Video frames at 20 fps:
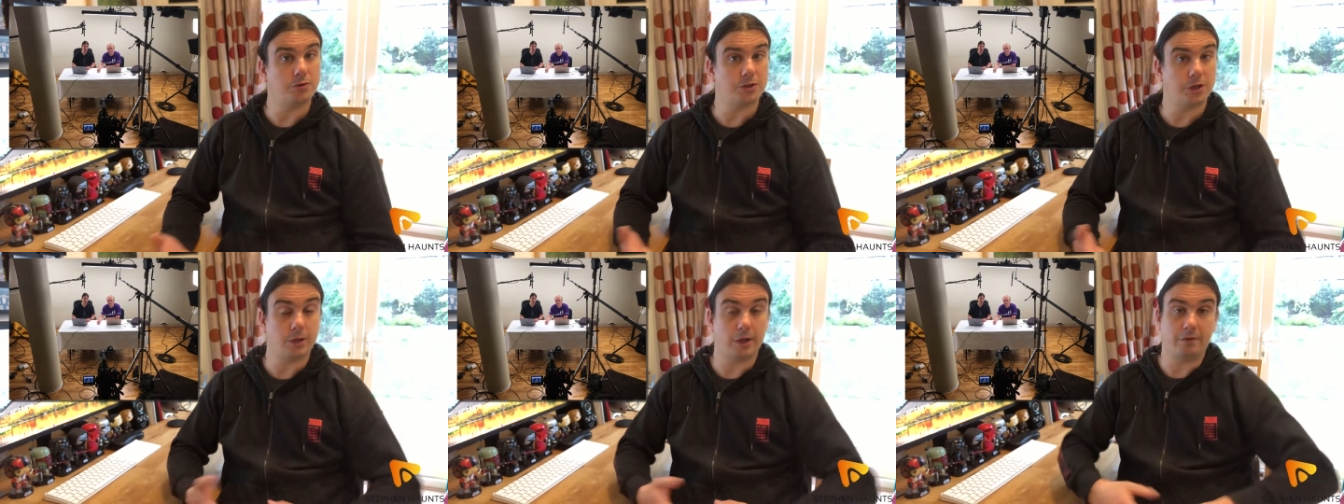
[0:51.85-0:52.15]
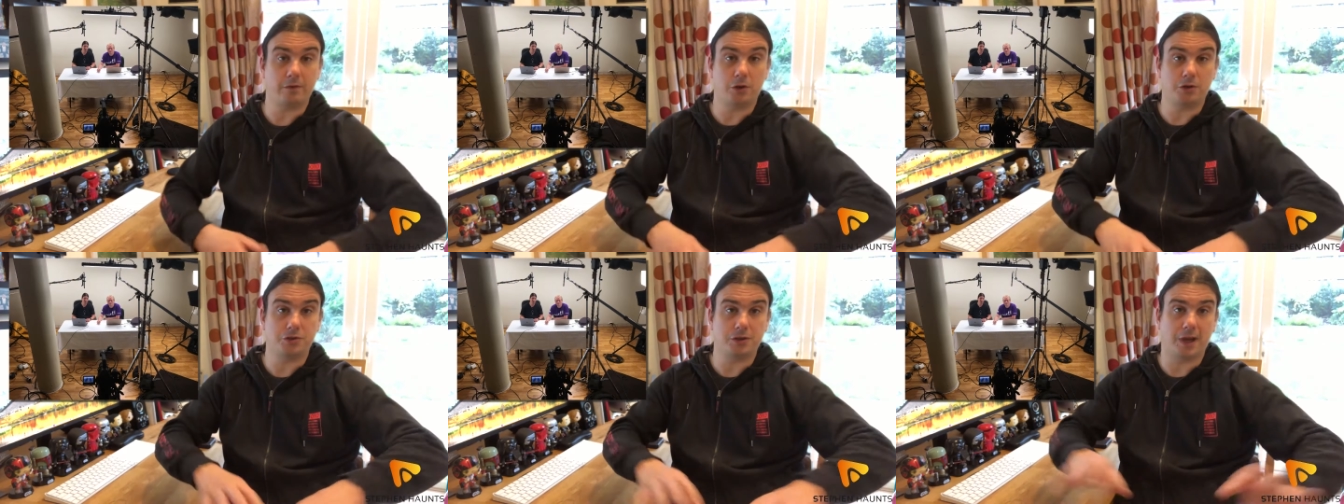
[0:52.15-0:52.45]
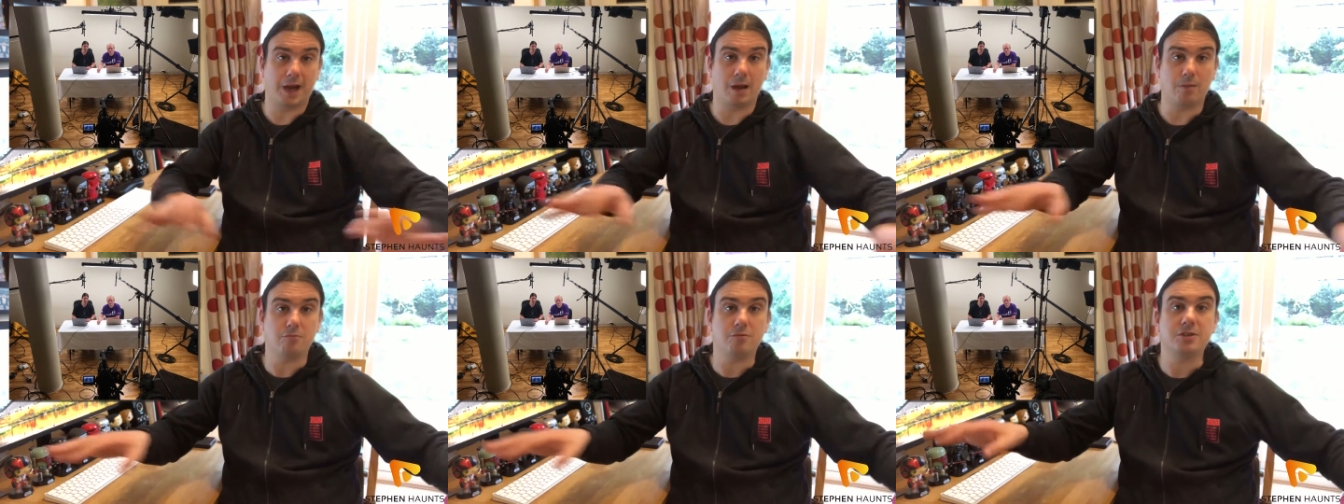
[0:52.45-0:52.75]
So you have lots
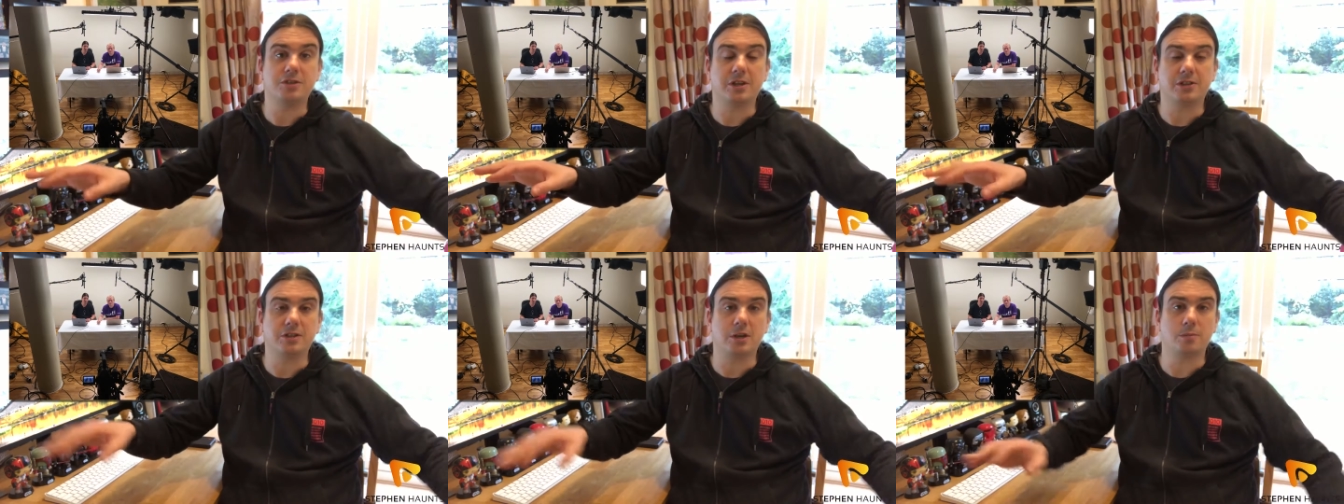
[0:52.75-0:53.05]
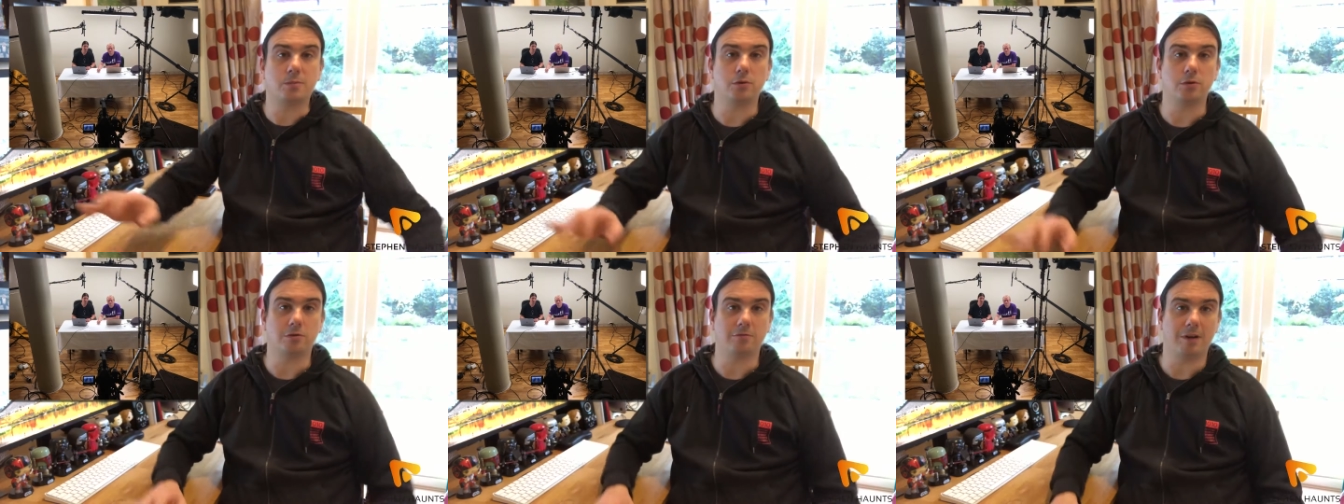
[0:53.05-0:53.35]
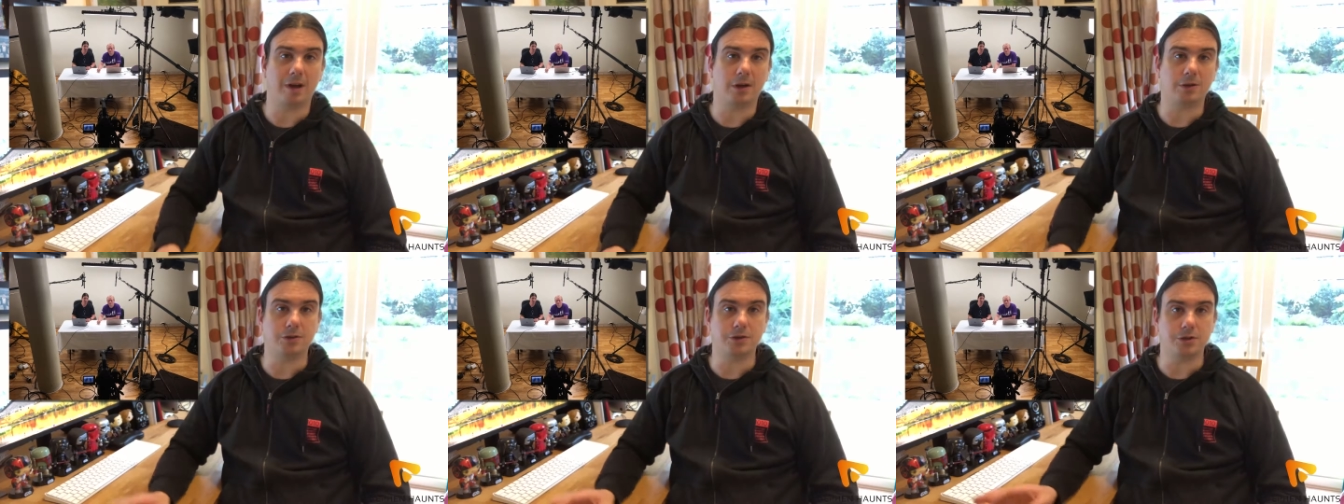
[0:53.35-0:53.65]
of cameras set up all
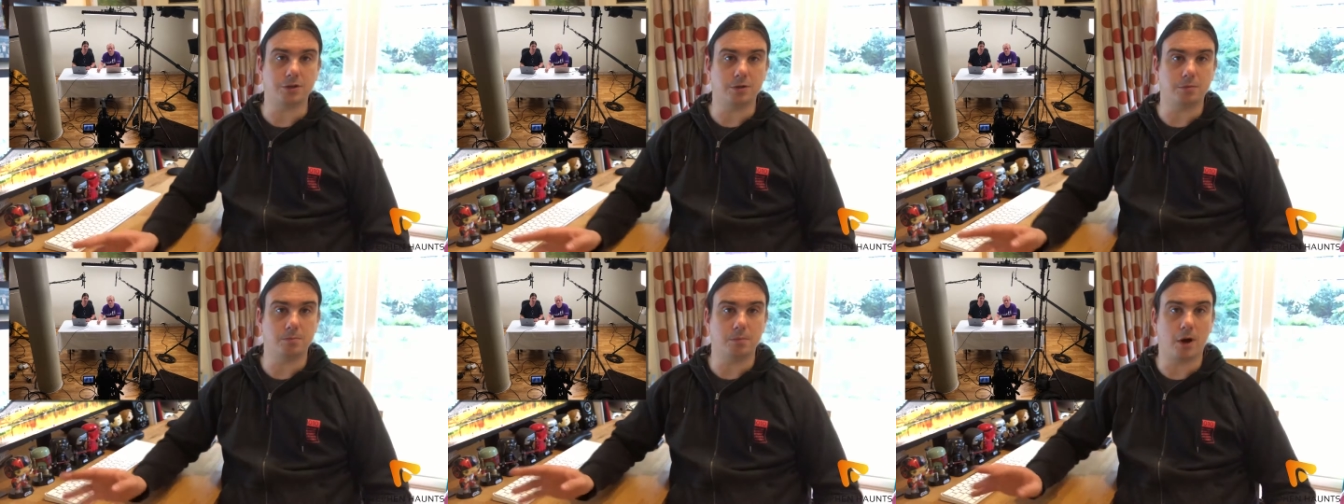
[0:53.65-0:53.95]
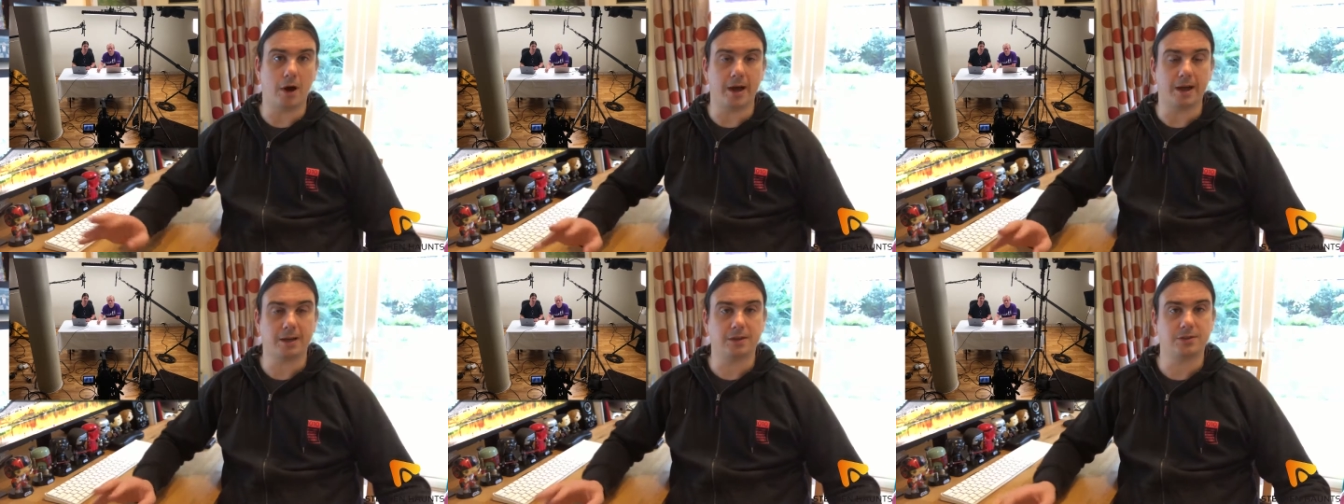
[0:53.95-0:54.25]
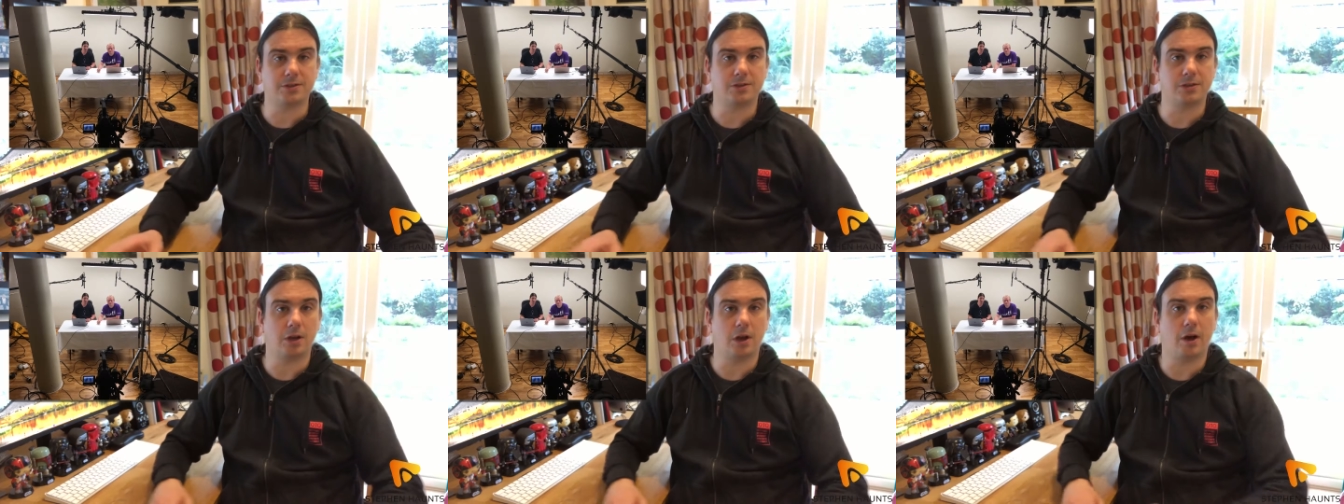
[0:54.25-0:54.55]
around you,
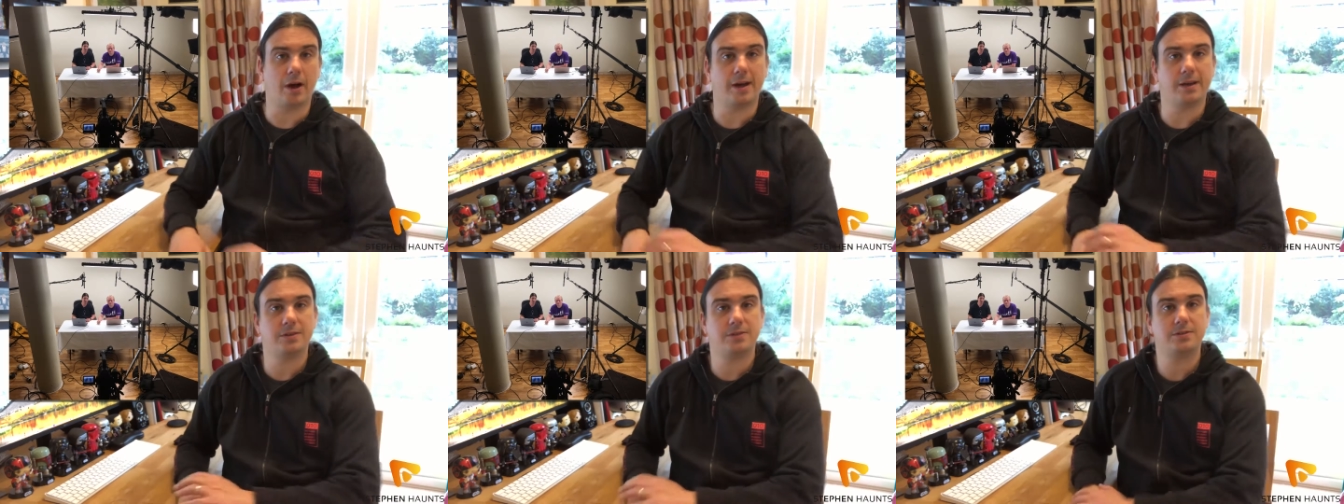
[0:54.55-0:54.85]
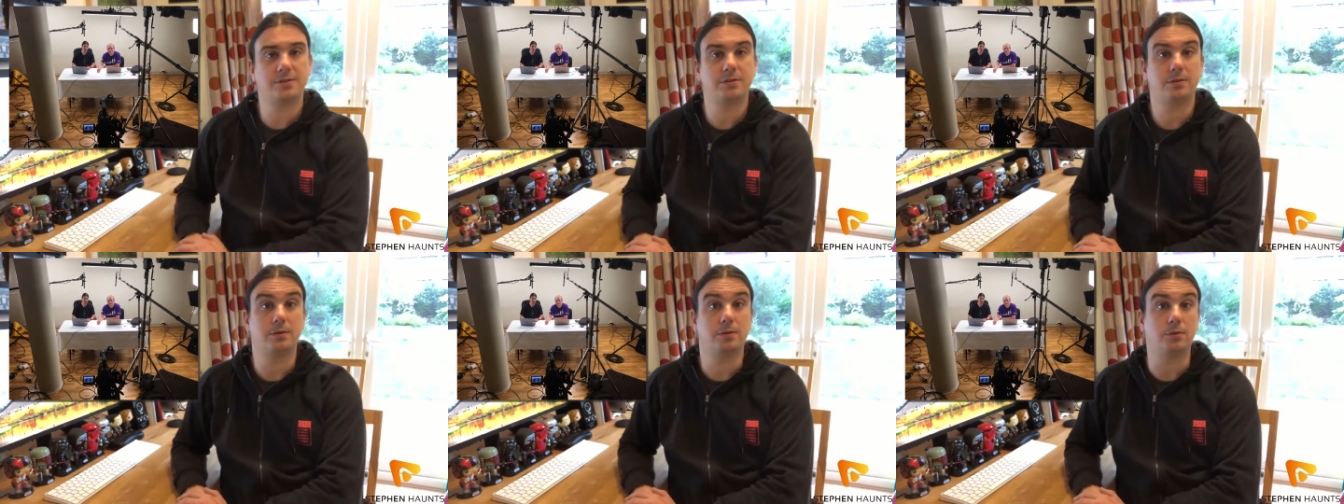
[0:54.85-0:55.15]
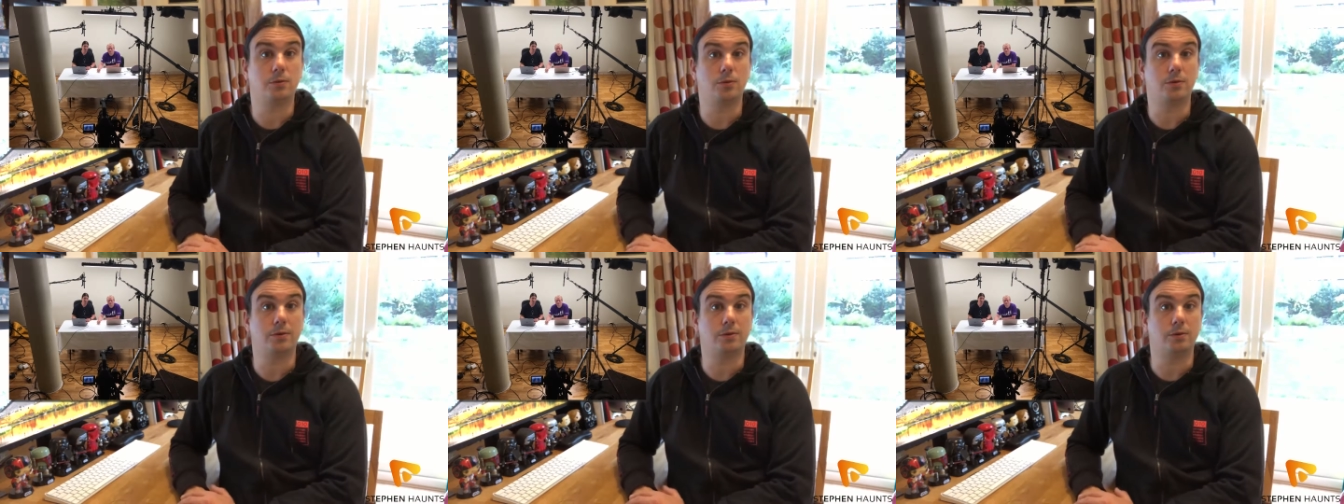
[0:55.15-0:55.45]
mics, lights,
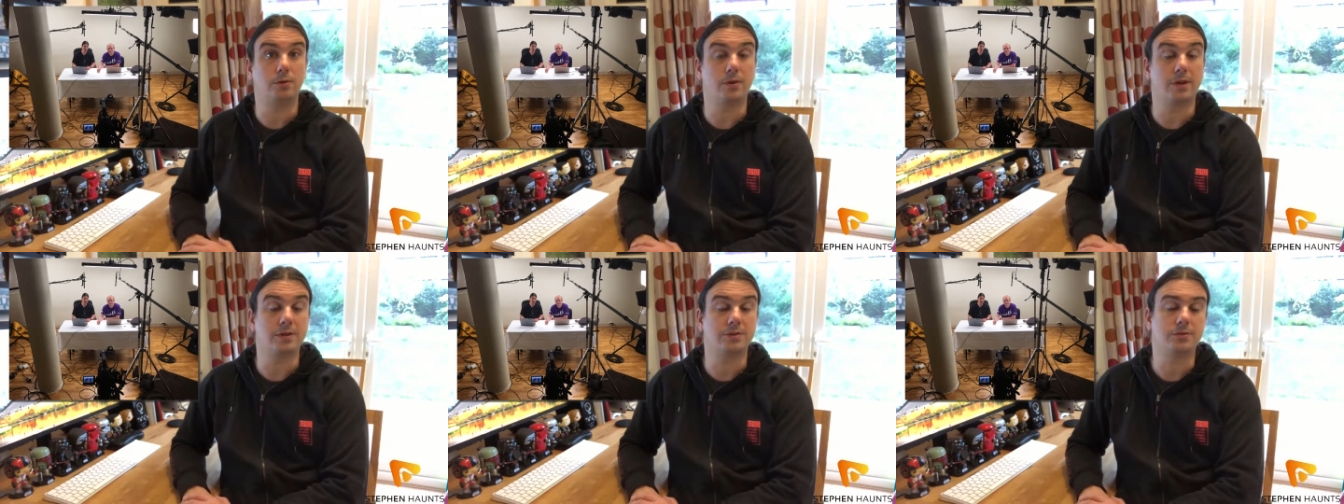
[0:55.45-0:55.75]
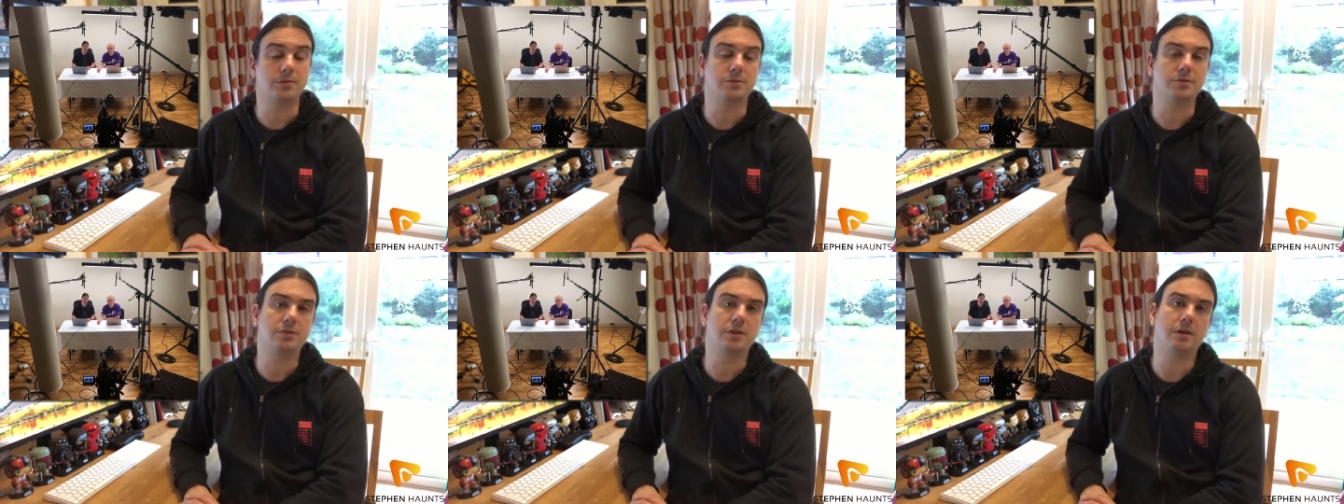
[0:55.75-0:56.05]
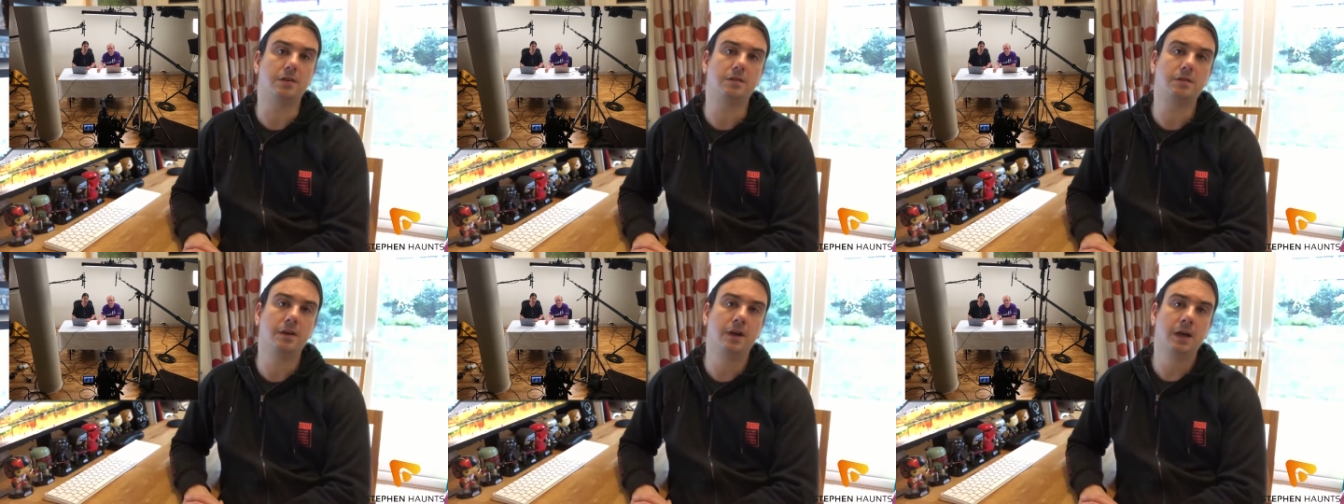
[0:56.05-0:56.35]
and all that sort of
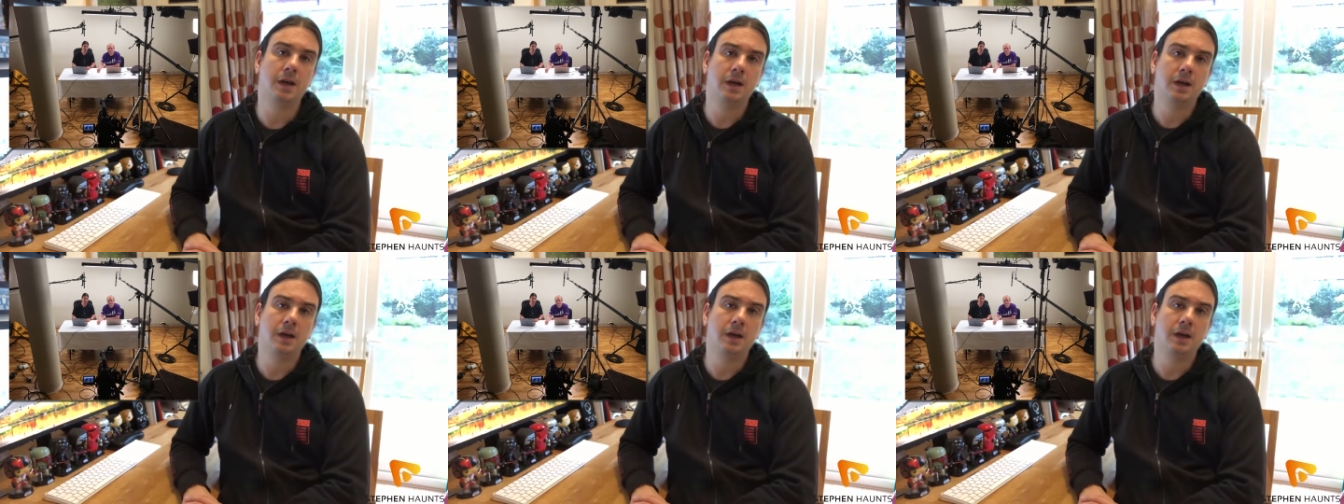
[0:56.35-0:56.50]
stuff.